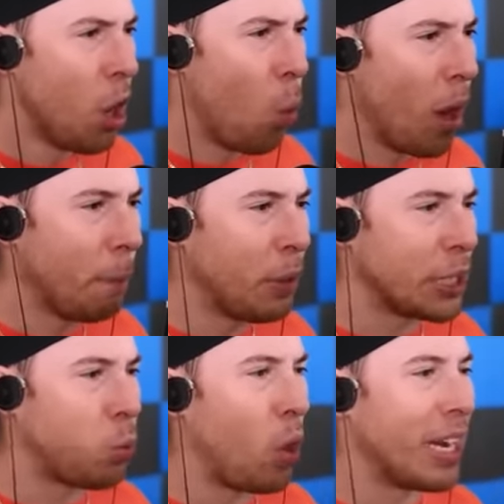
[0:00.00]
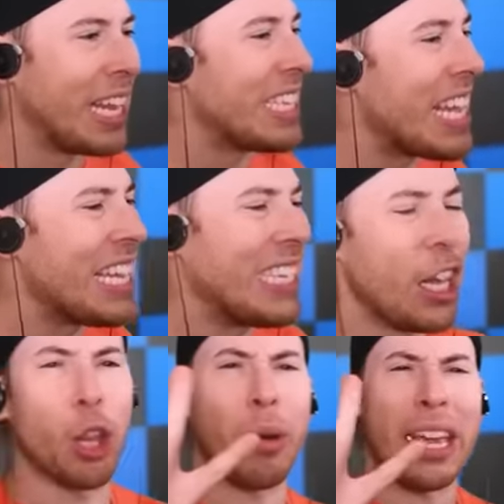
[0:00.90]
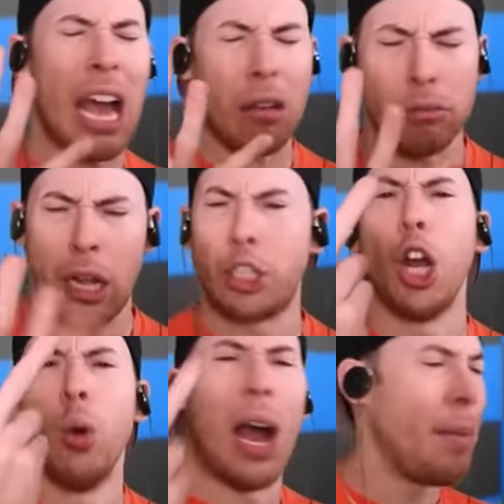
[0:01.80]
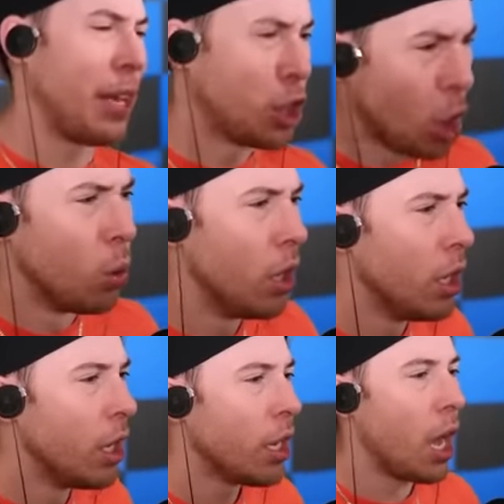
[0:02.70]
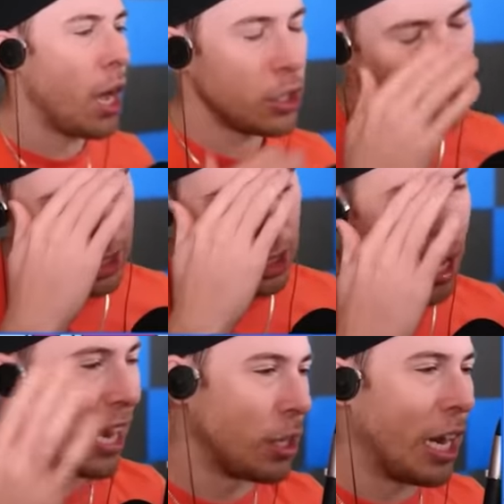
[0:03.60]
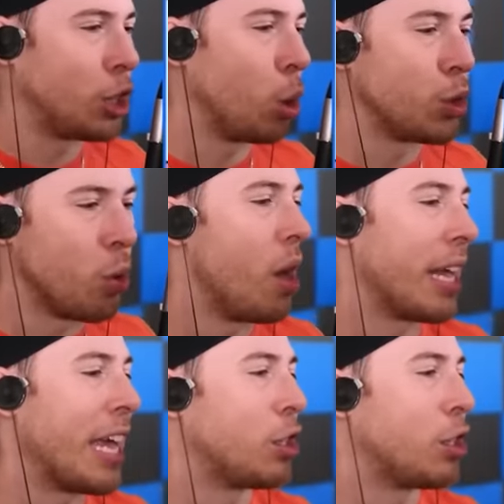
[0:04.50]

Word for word: One plus one, that's hmm. easy. Three, uh, two, I mean two. Oh, jeez, oh, I, I chose the wrong